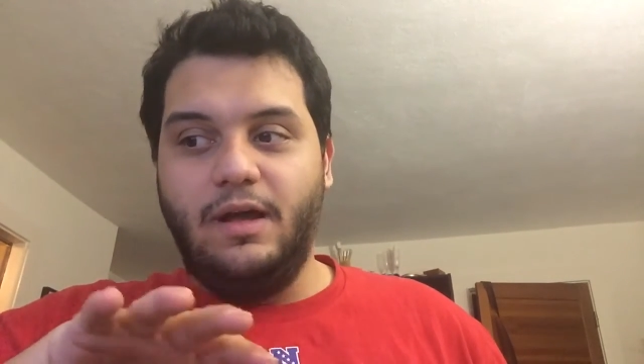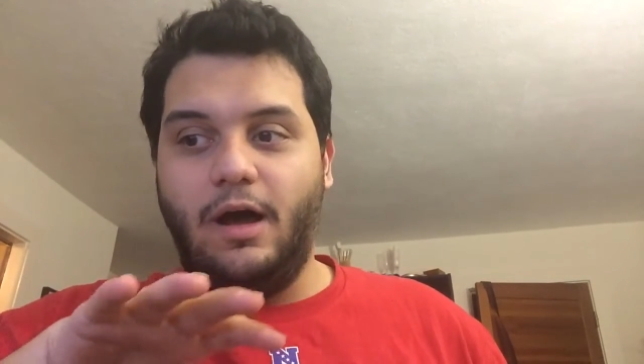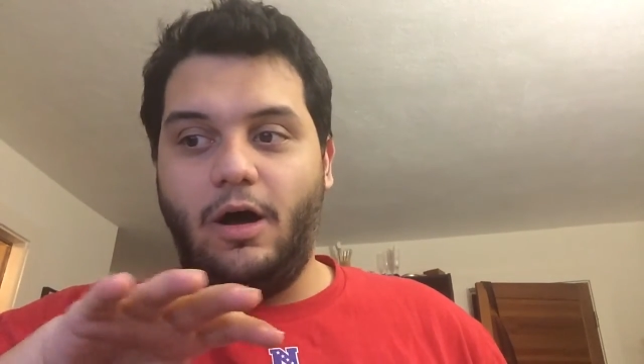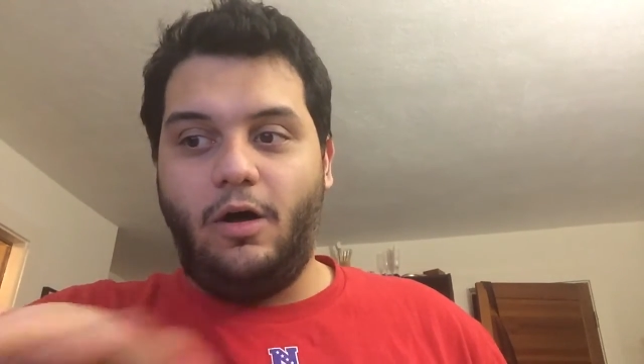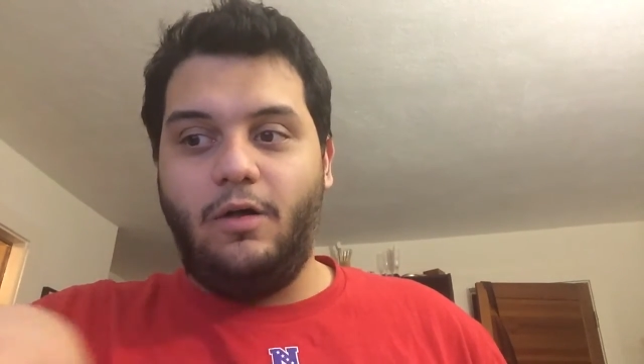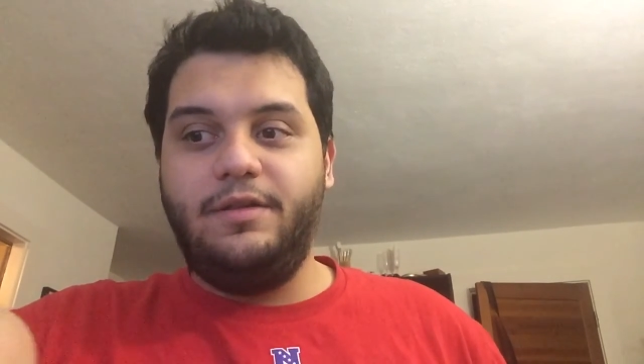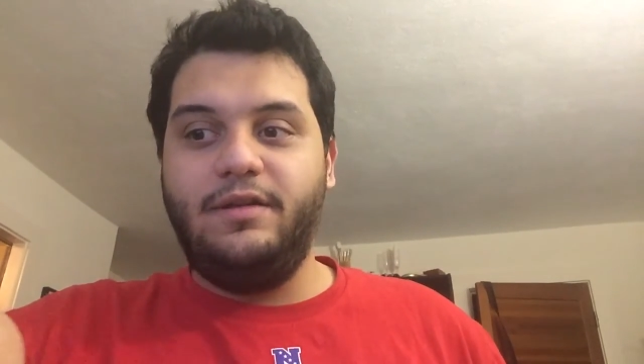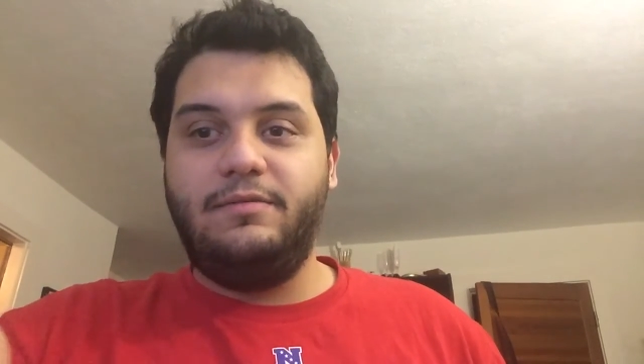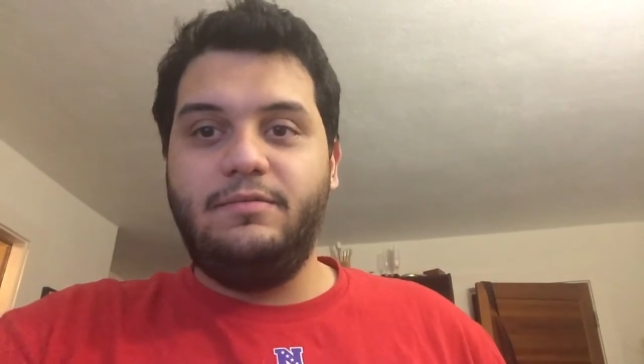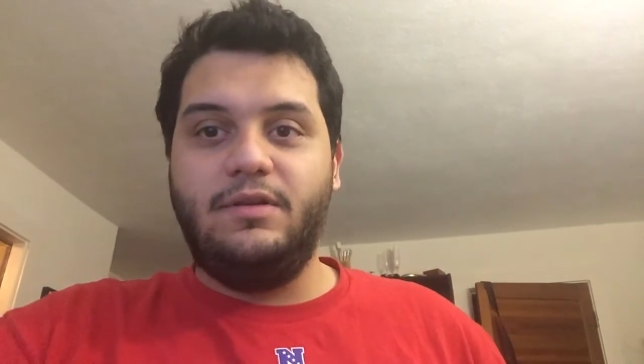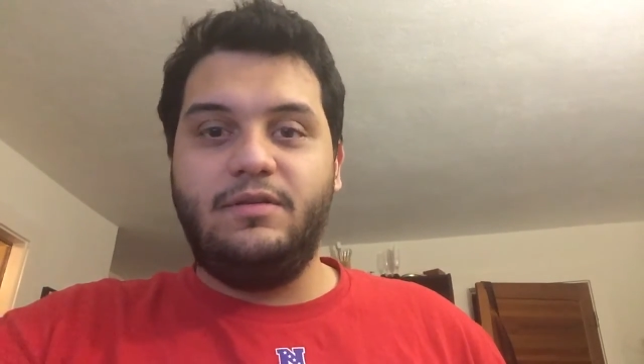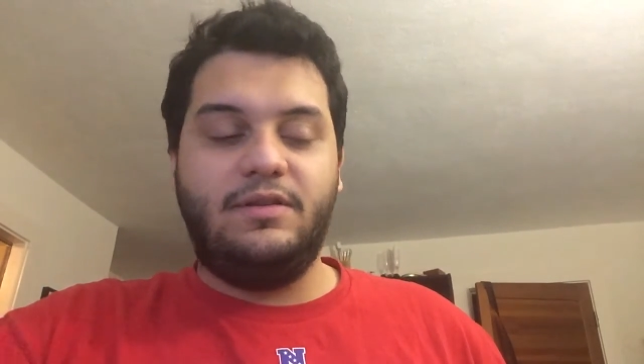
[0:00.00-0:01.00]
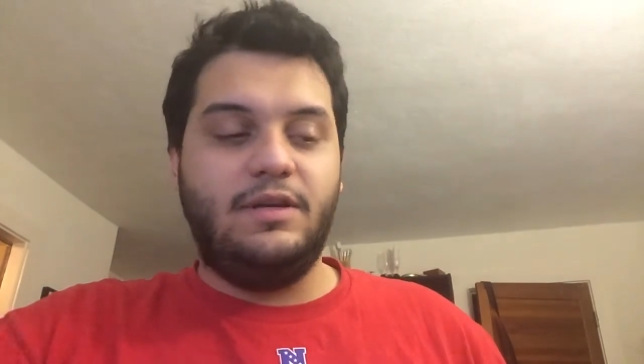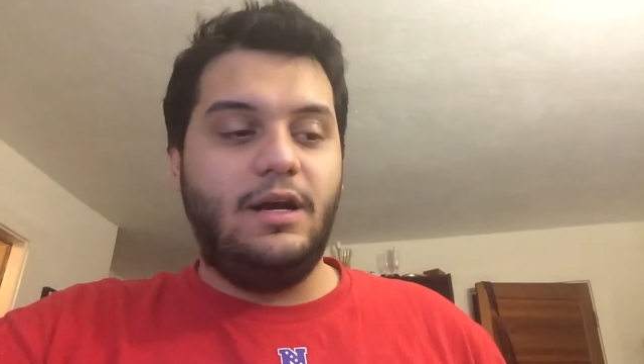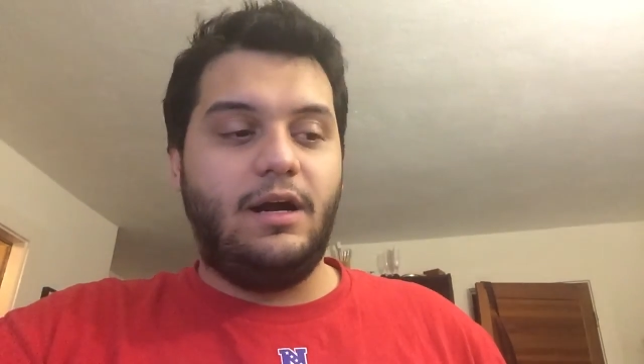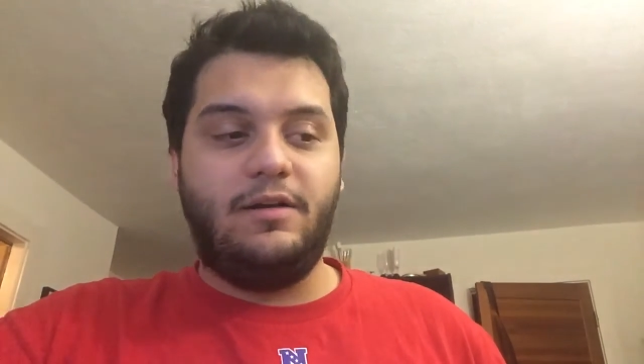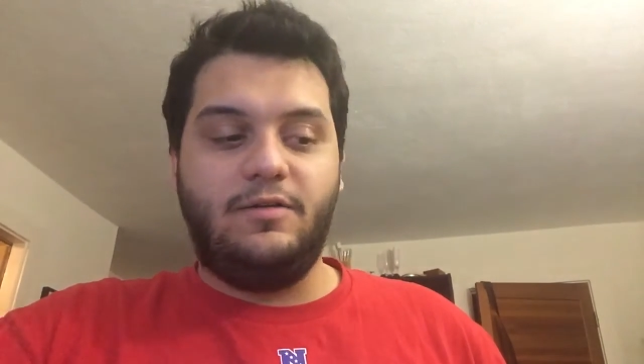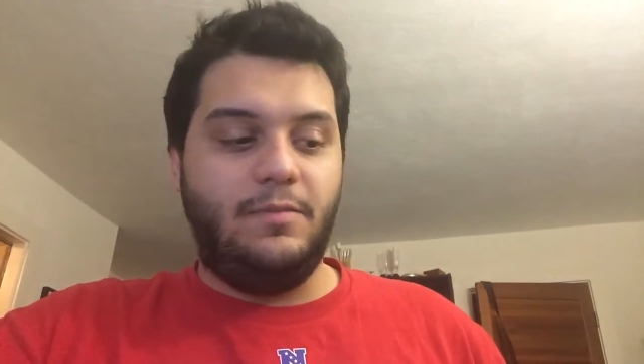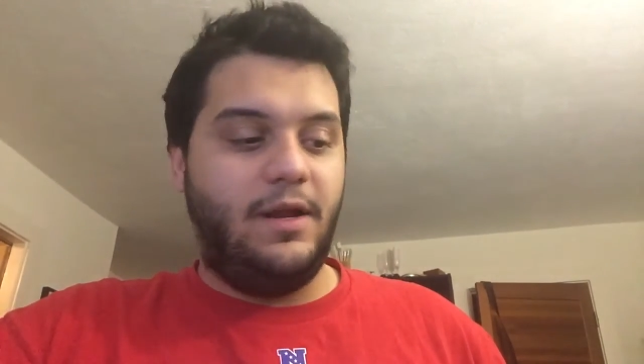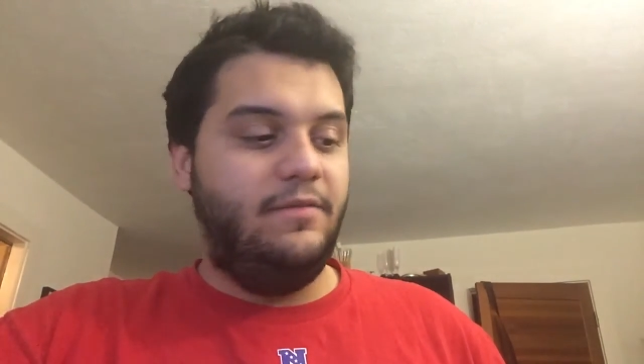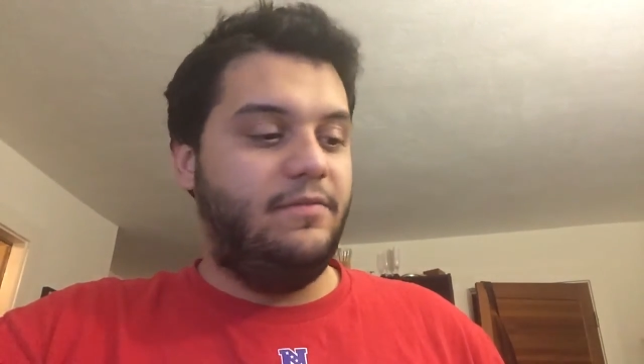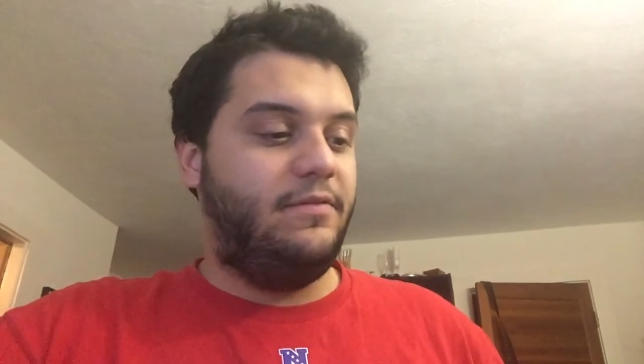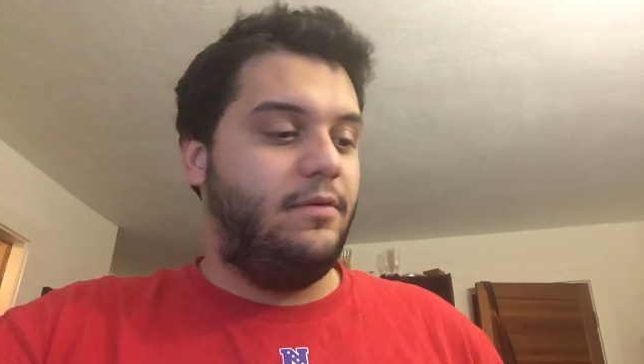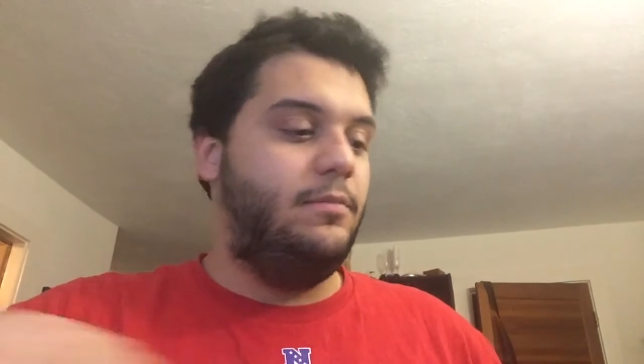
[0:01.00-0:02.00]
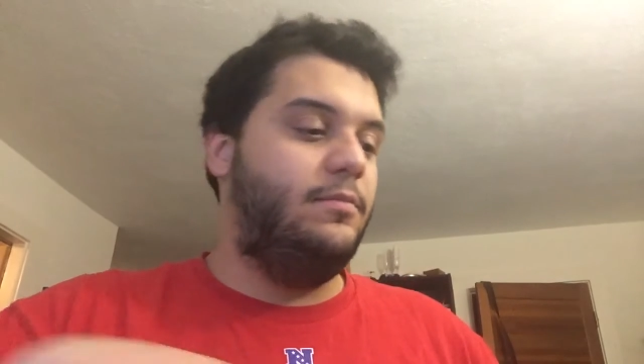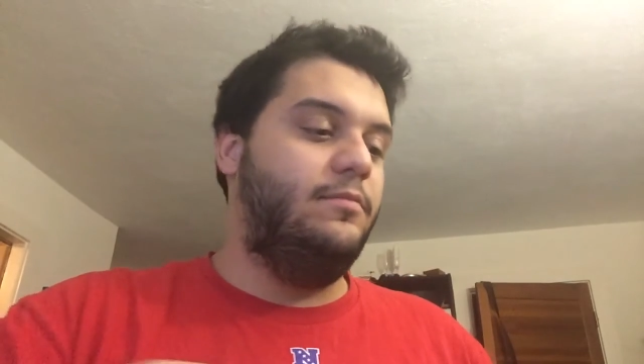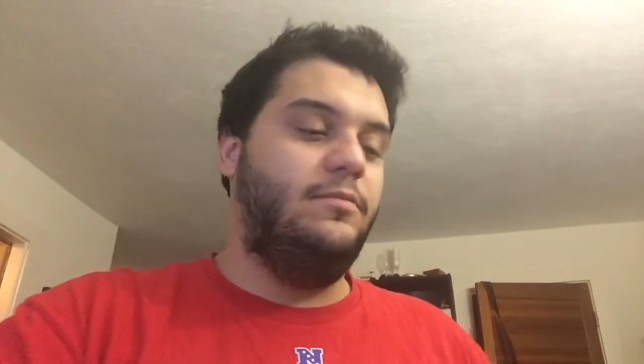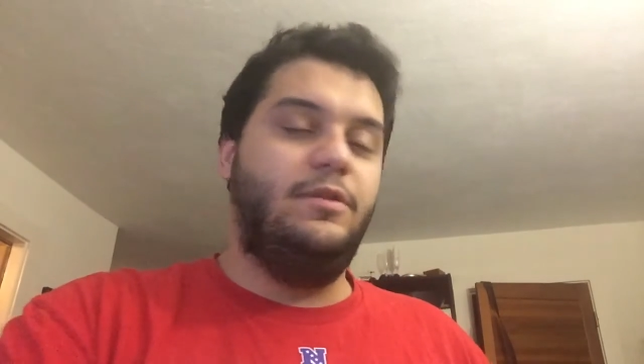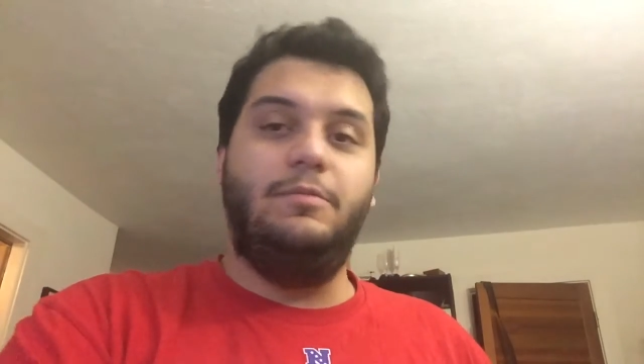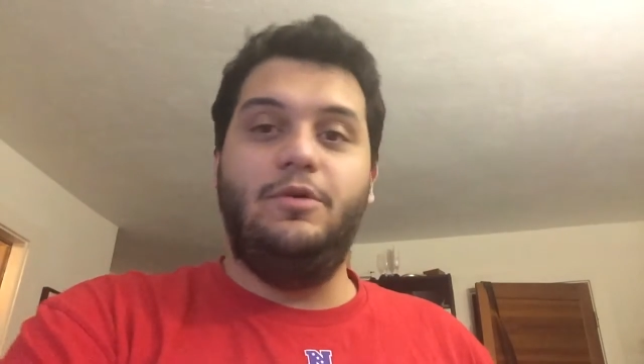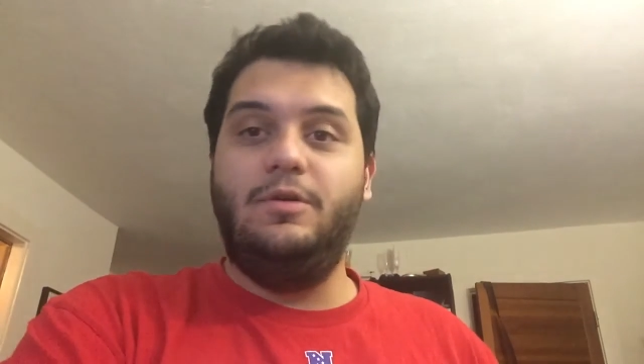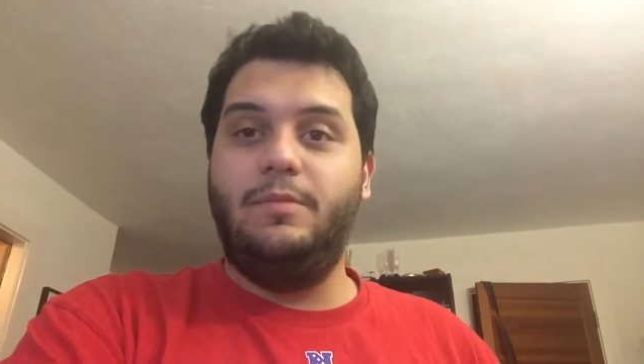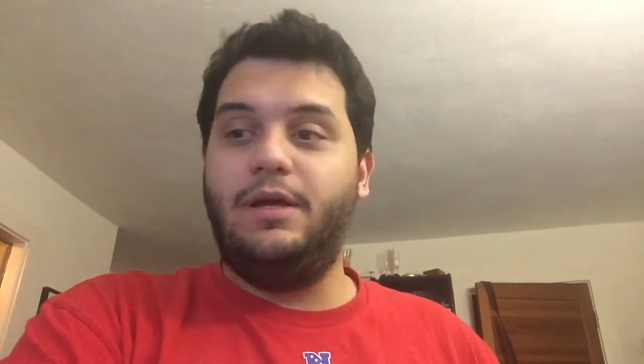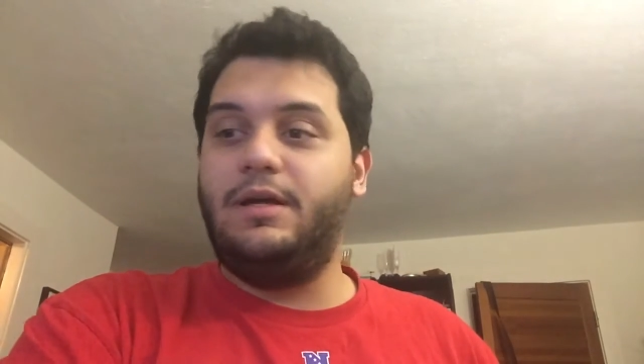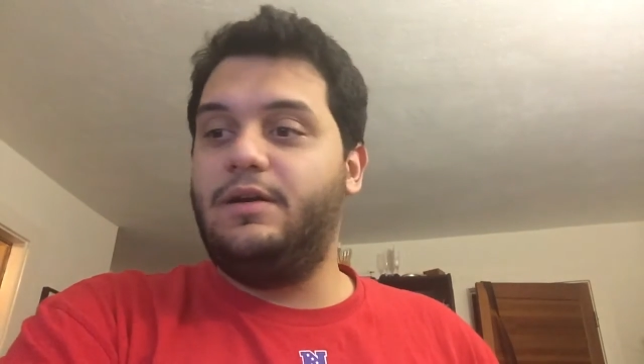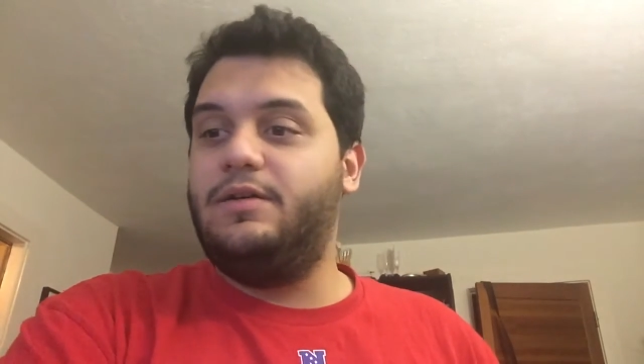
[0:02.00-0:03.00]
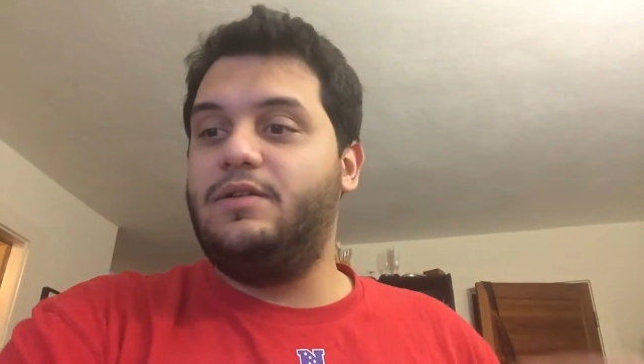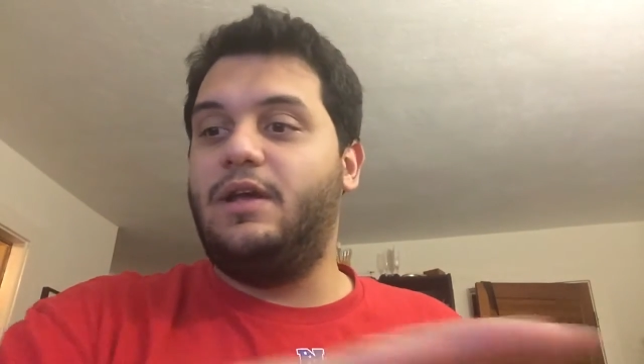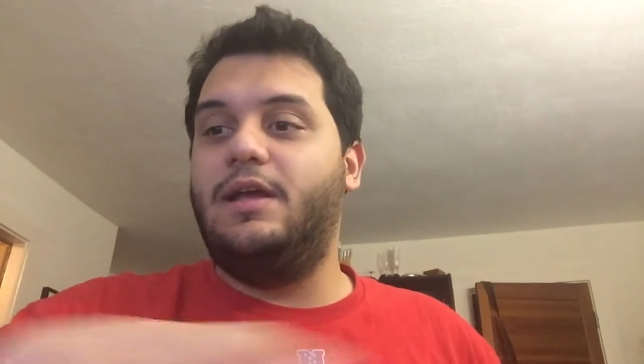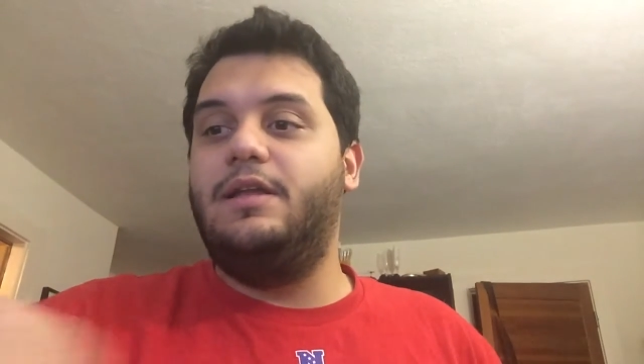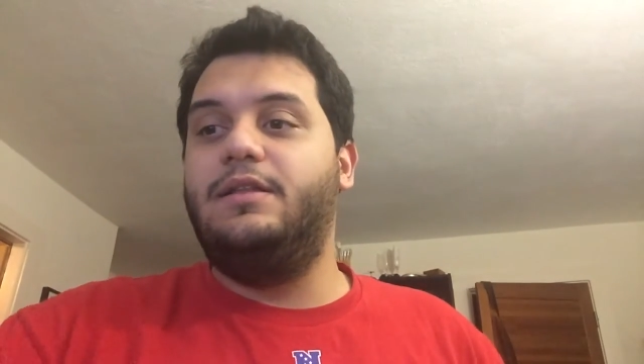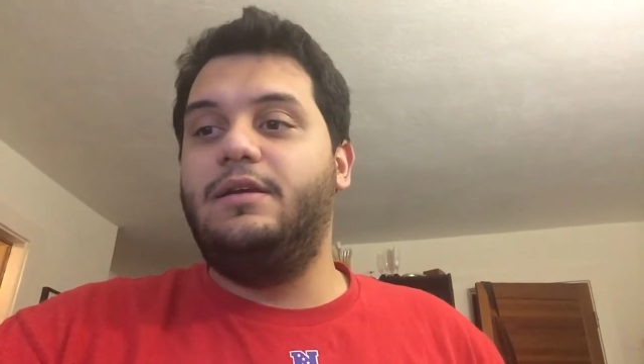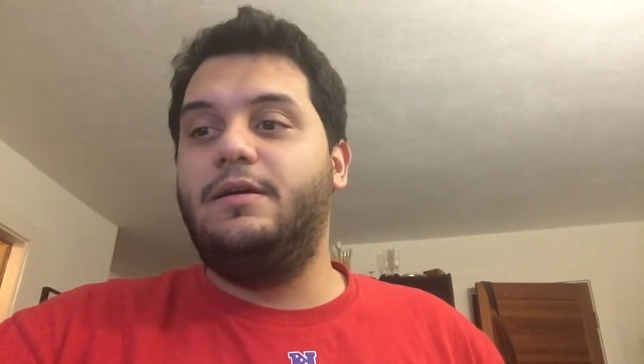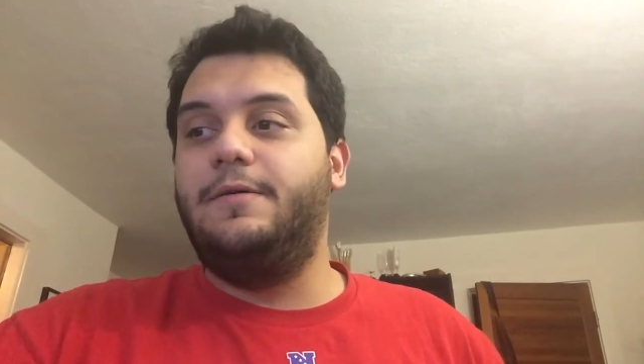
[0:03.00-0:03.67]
all the cigars made from the Muni Makers and